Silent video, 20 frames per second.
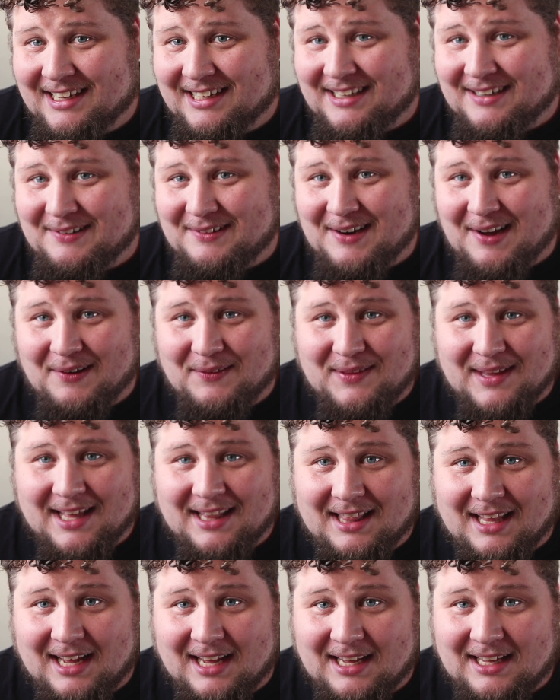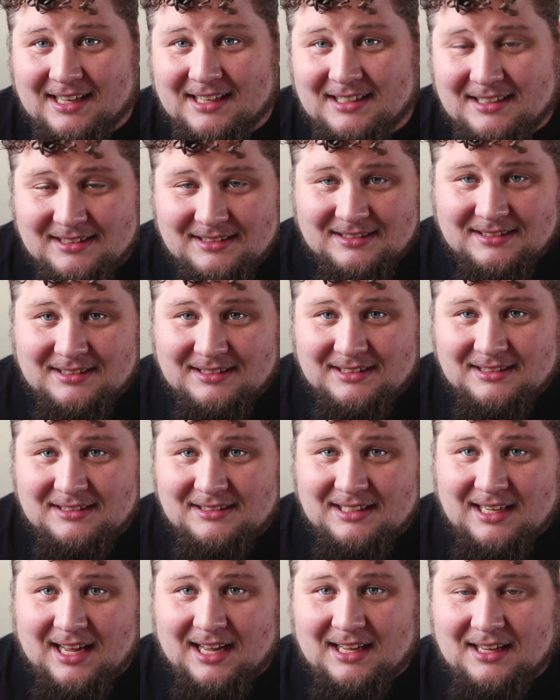you know that, like,
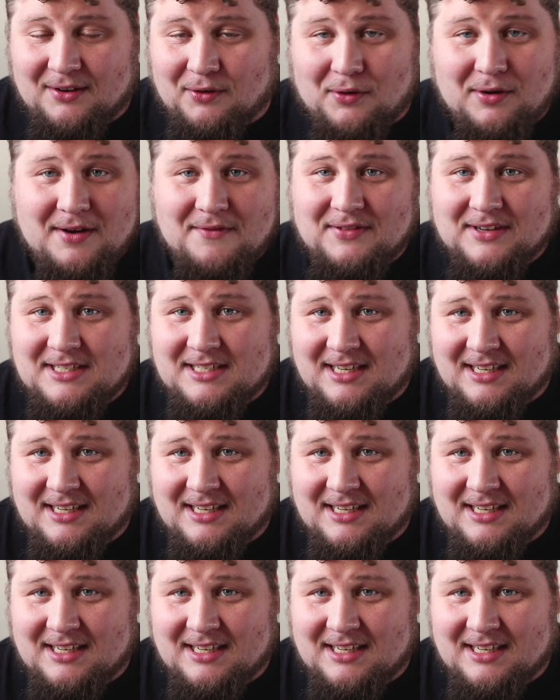or even